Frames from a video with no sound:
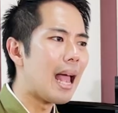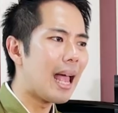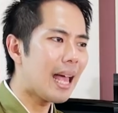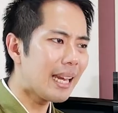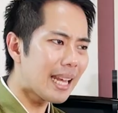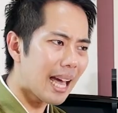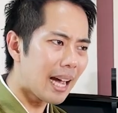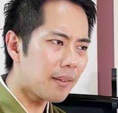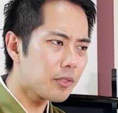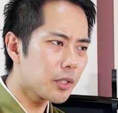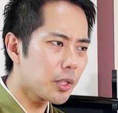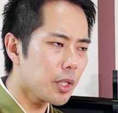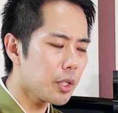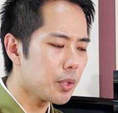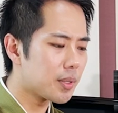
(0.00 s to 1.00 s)
And after
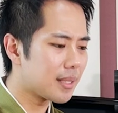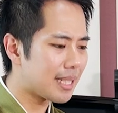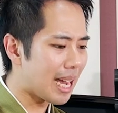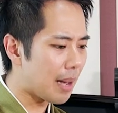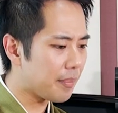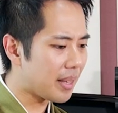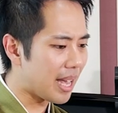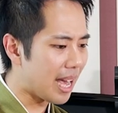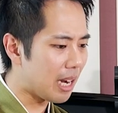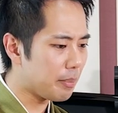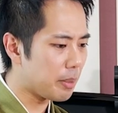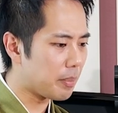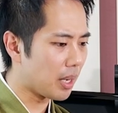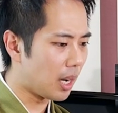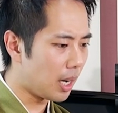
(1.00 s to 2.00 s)
you stab the enemy
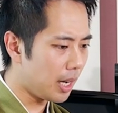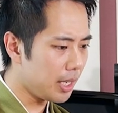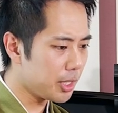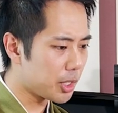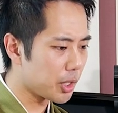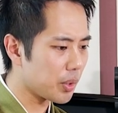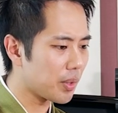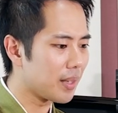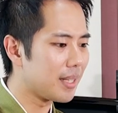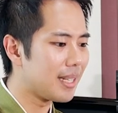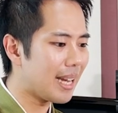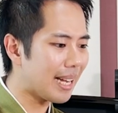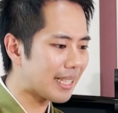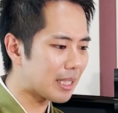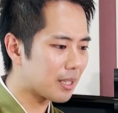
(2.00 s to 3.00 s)
behind you, the
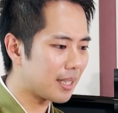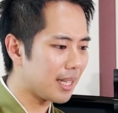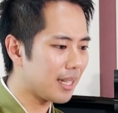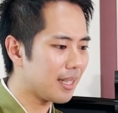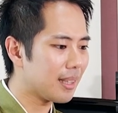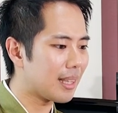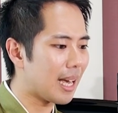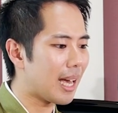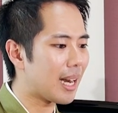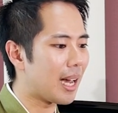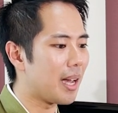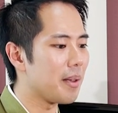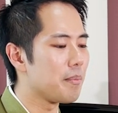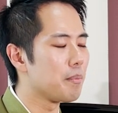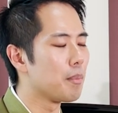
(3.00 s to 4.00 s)
next thing that
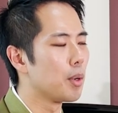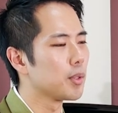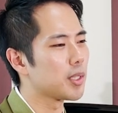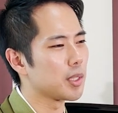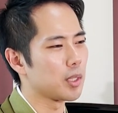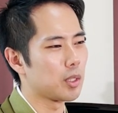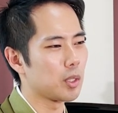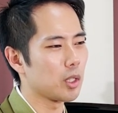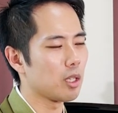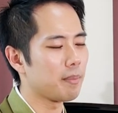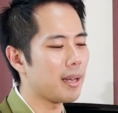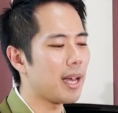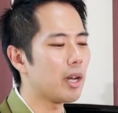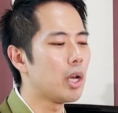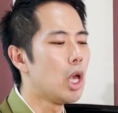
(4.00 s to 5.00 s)
I'm most concerned about,